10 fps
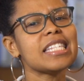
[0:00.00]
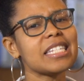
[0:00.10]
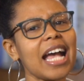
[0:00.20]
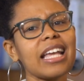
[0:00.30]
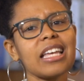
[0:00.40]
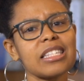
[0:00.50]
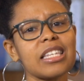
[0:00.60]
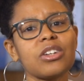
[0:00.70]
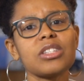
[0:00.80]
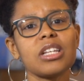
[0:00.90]
Stacking
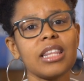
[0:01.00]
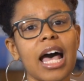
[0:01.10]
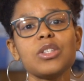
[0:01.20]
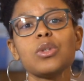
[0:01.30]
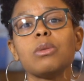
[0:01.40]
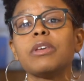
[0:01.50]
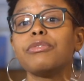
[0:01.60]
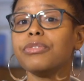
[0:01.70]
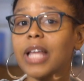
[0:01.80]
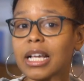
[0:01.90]
skills allows you to be
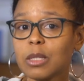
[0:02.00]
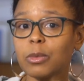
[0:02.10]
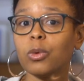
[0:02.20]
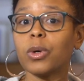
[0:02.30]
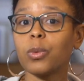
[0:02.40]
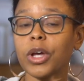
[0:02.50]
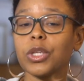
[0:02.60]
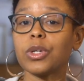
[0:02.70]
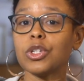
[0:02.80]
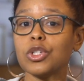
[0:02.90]
flexible with
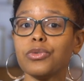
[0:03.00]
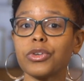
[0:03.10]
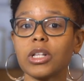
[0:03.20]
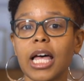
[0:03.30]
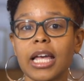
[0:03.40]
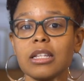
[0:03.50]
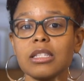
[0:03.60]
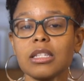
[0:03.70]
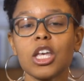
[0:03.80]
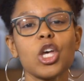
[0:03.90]
what you can do for
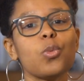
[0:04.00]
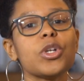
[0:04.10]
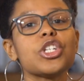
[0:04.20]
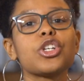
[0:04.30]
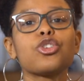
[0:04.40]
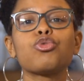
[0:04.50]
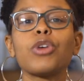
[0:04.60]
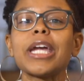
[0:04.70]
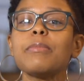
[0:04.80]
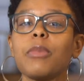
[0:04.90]
clients, which is a
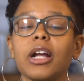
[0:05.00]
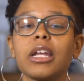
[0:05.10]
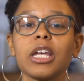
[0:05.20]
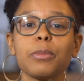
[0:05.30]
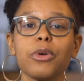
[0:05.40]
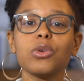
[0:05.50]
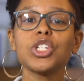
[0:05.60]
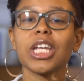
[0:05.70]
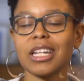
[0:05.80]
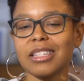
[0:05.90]
great marketing
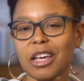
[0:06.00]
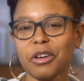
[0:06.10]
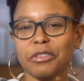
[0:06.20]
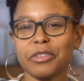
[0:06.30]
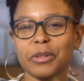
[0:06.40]
approach in itself.